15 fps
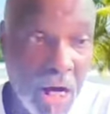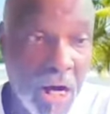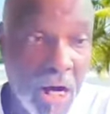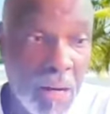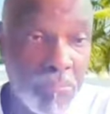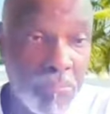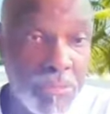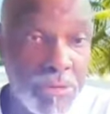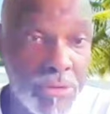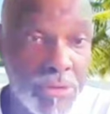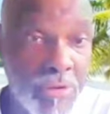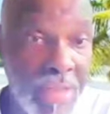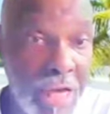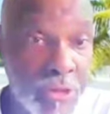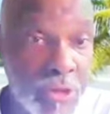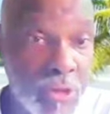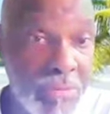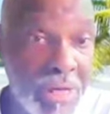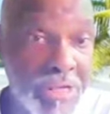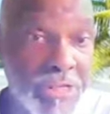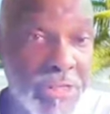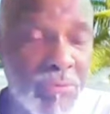Um, so in
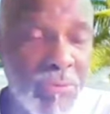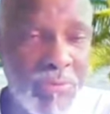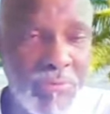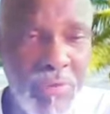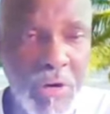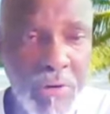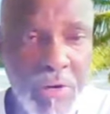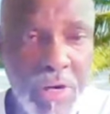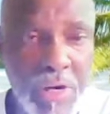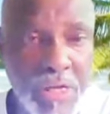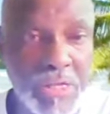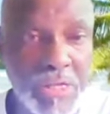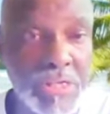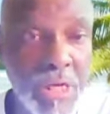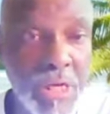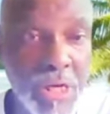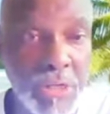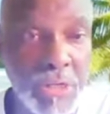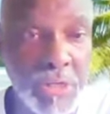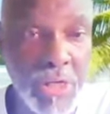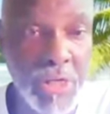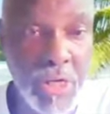natural medicine, we're very, very
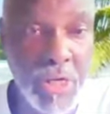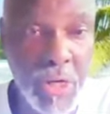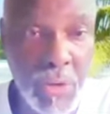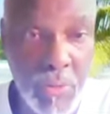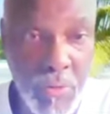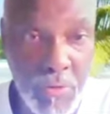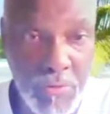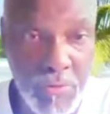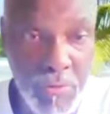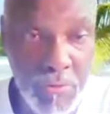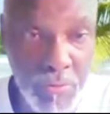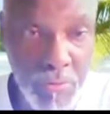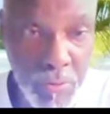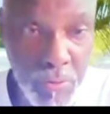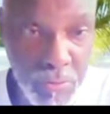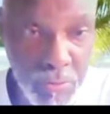concerned with